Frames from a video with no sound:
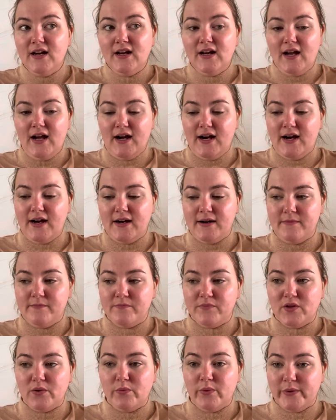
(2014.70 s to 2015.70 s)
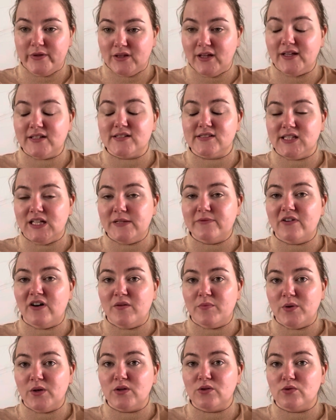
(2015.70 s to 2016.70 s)
We would like to save
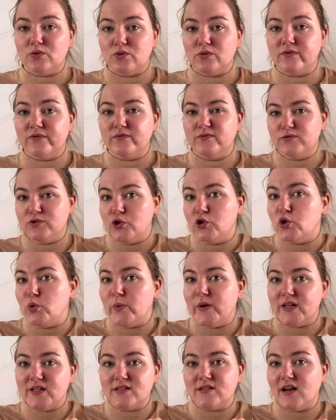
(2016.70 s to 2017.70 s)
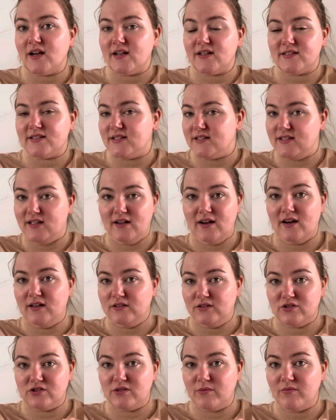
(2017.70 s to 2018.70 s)
up and go 2 weeks to like Disneyland
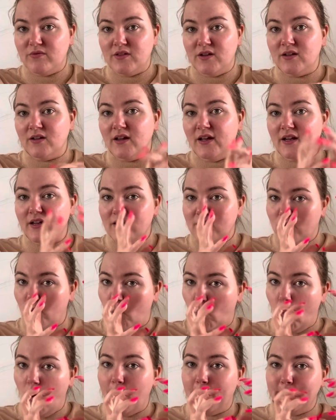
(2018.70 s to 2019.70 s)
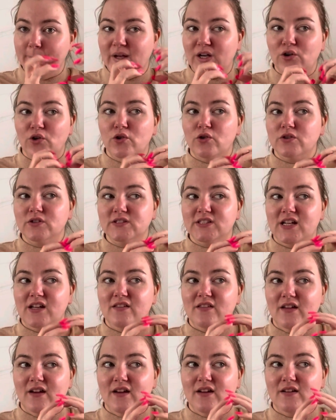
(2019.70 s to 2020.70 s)
or something, like one big holiday,
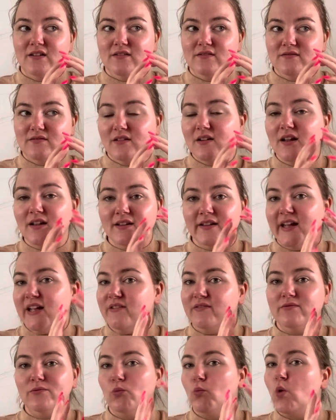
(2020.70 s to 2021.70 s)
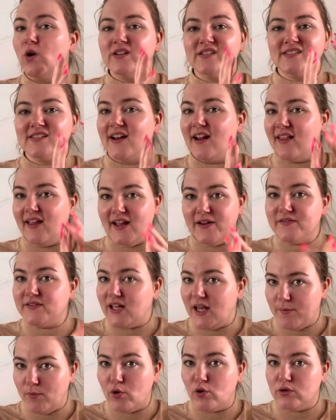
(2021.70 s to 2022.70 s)
that once in a
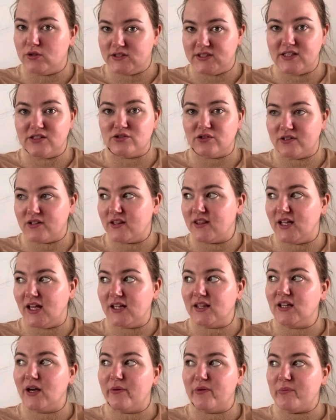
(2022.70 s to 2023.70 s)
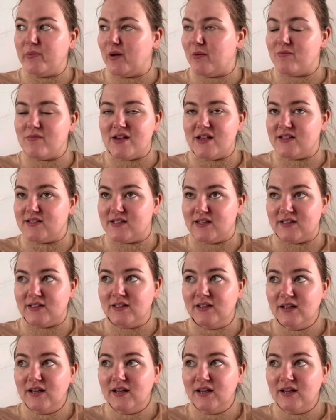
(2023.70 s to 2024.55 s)
lifetime holiday sort of thing. That would be amazing.